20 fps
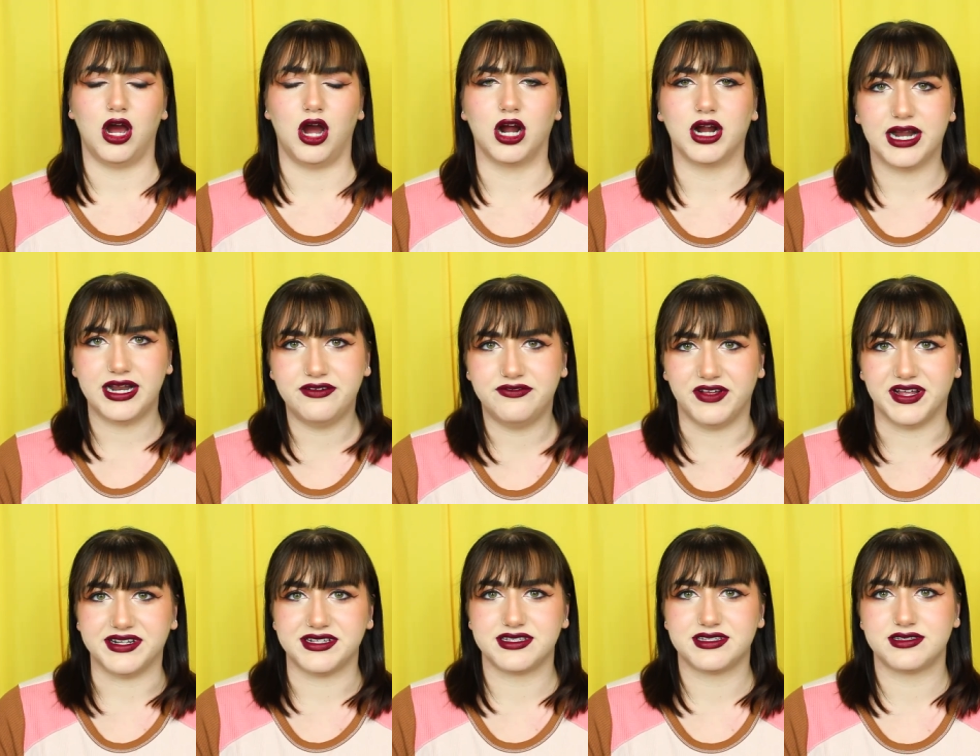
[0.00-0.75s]
are
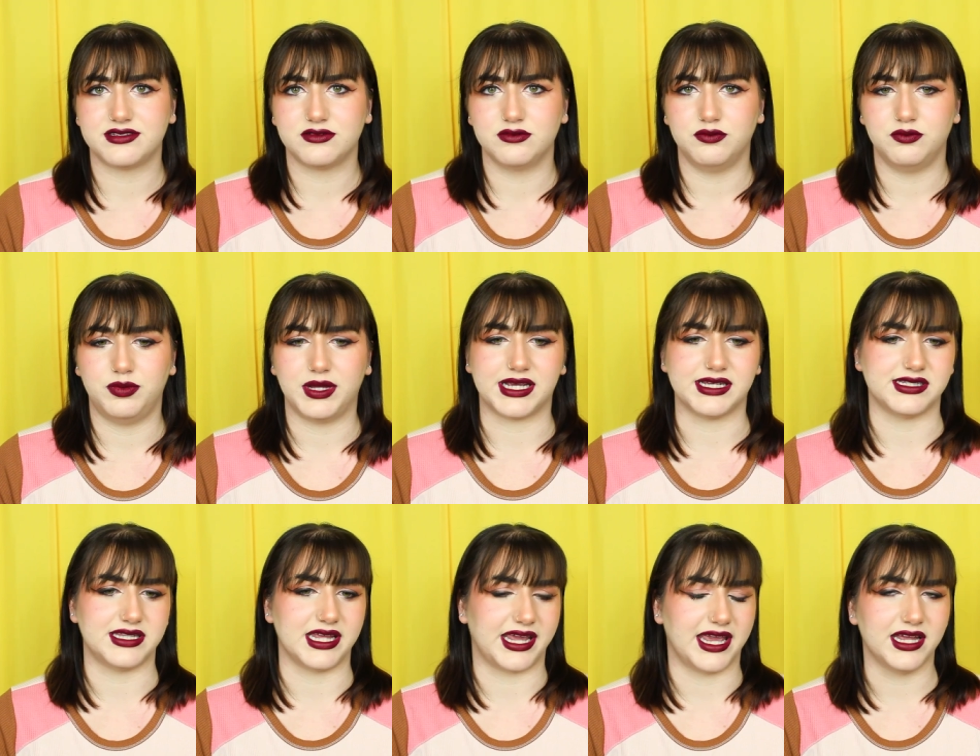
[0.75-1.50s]
infants
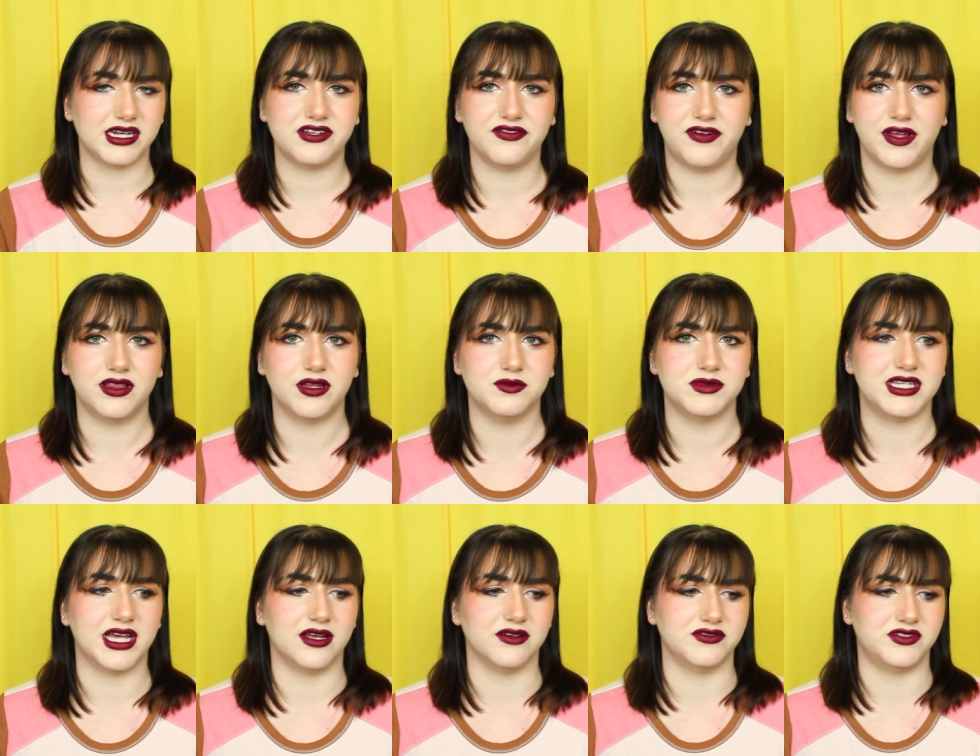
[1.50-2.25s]
because they can't defend
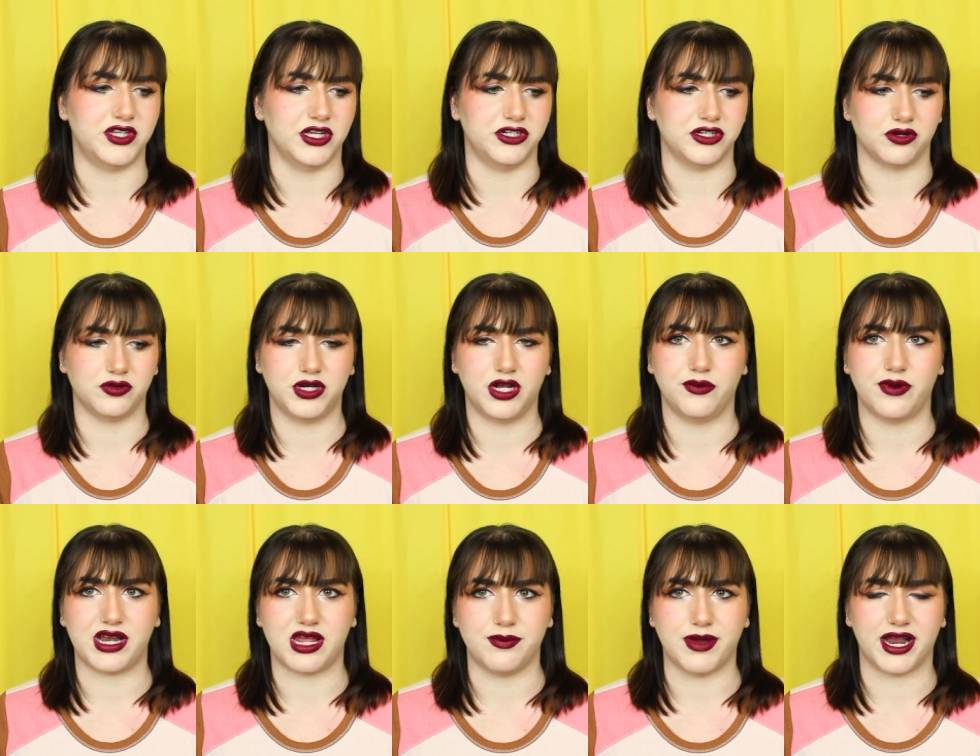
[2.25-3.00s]
themselves, they don't
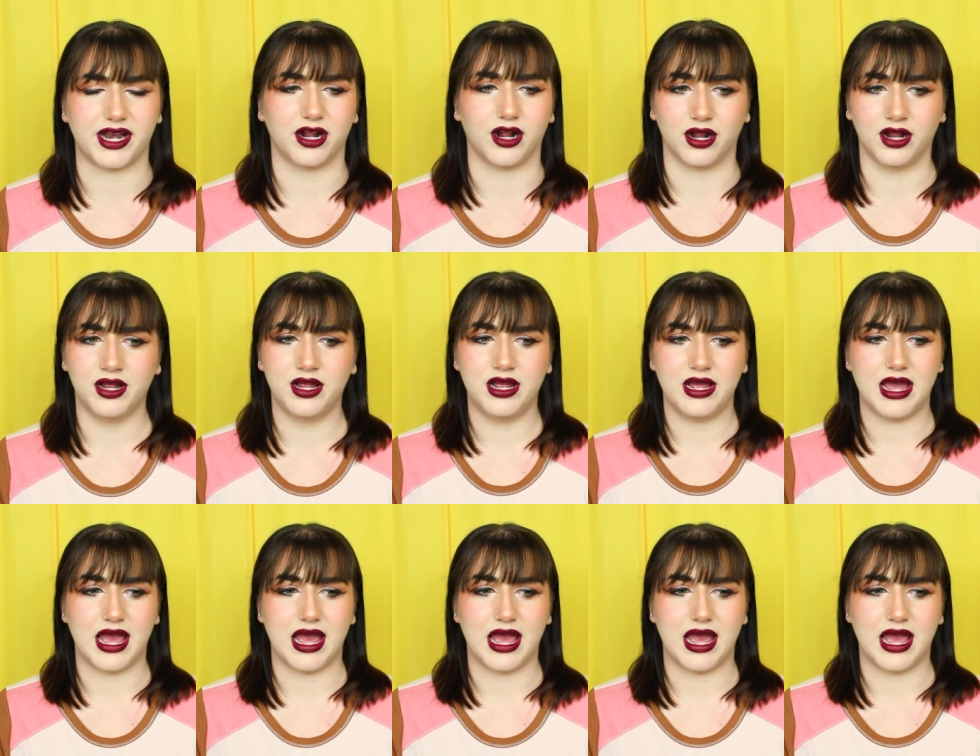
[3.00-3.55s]
know any better,